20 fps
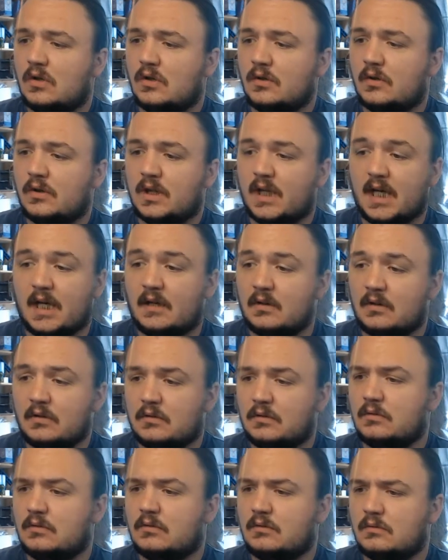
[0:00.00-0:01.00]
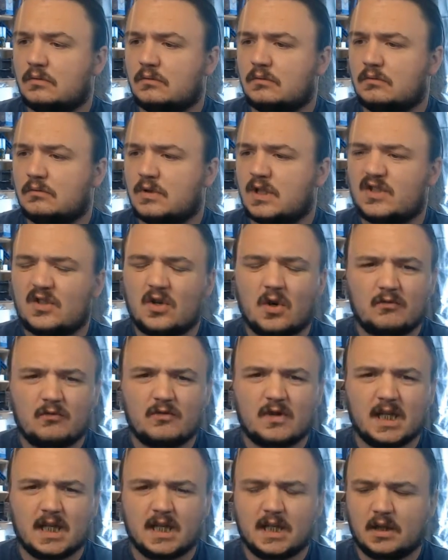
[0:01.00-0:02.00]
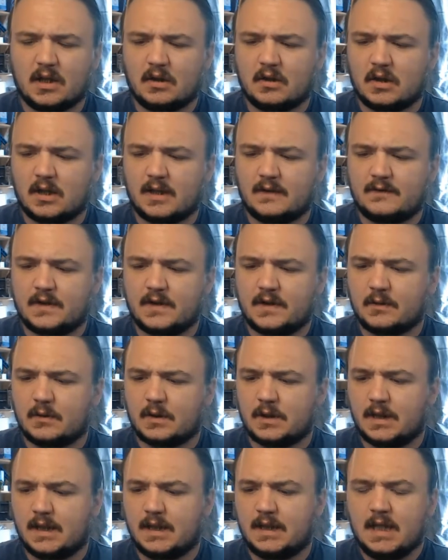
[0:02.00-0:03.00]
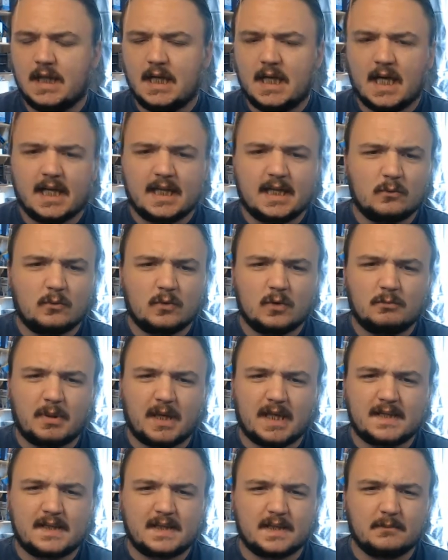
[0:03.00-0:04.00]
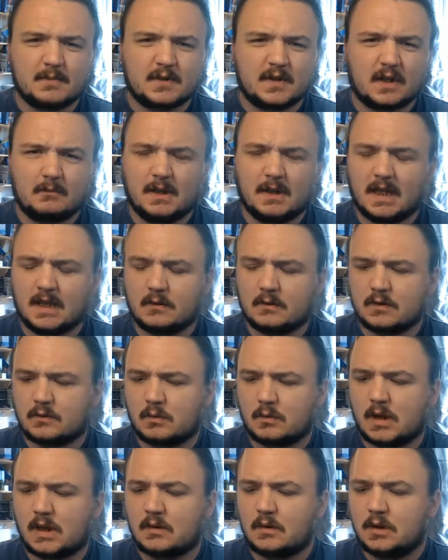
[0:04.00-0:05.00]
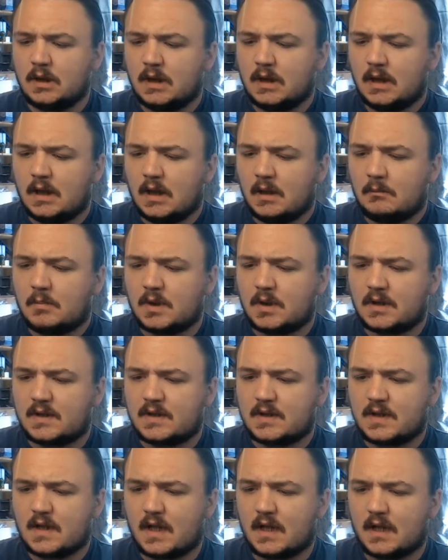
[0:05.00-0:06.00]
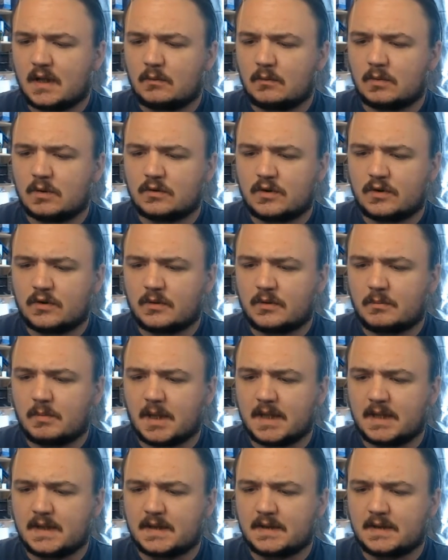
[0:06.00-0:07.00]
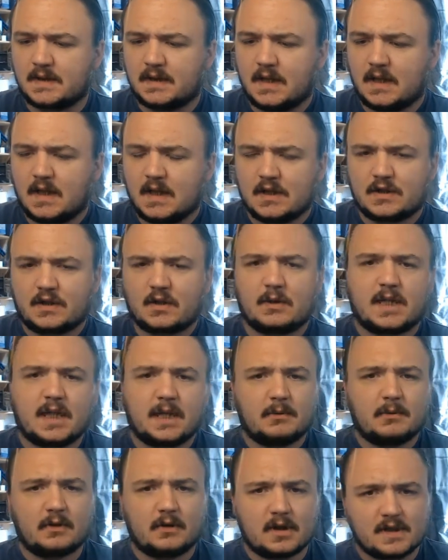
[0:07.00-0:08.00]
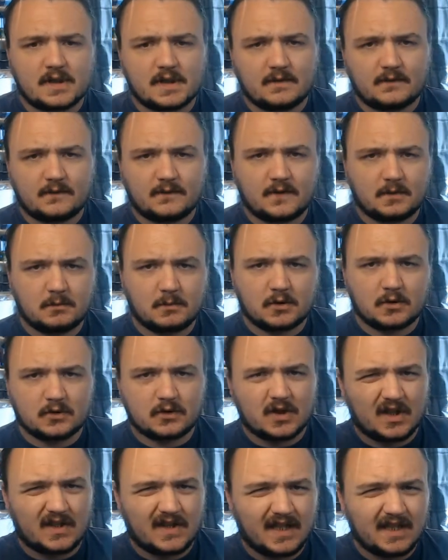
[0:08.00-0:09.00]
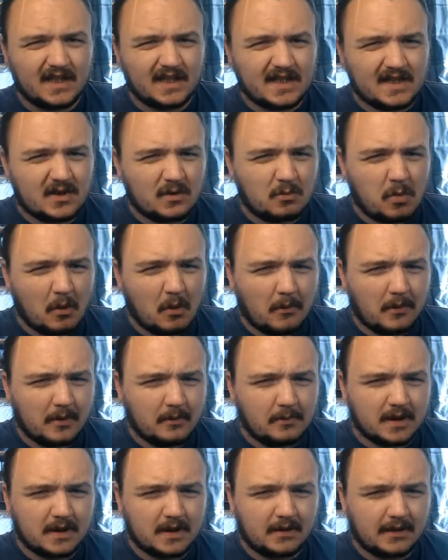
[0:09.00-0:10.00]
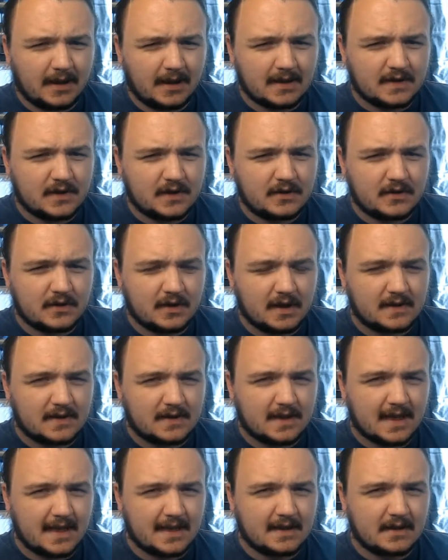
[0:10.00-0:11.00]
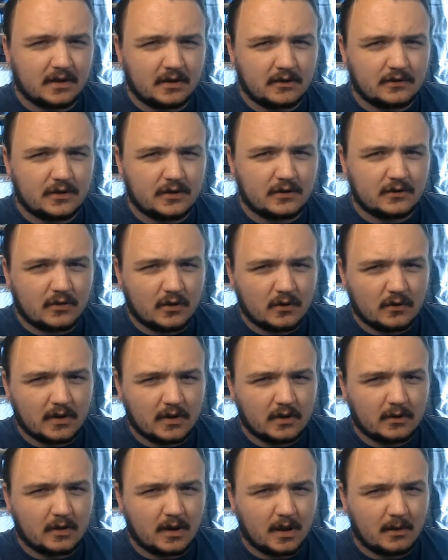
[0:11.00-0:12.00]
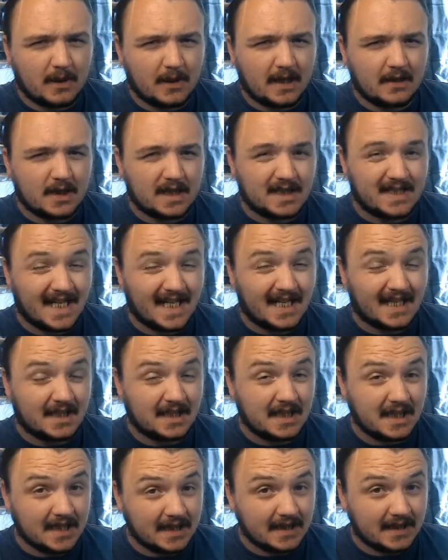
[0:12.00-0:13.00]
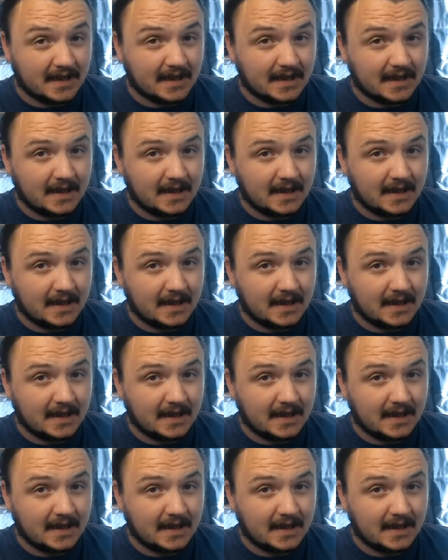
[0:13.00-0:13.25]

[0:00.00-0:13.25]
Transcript: yeah, there's not really a lot left to do on there, and then we'll base him somehow as well, but we'll do the base. So keep your eyes out for the models. I think this will probably be the last standalone tutorial about a technique,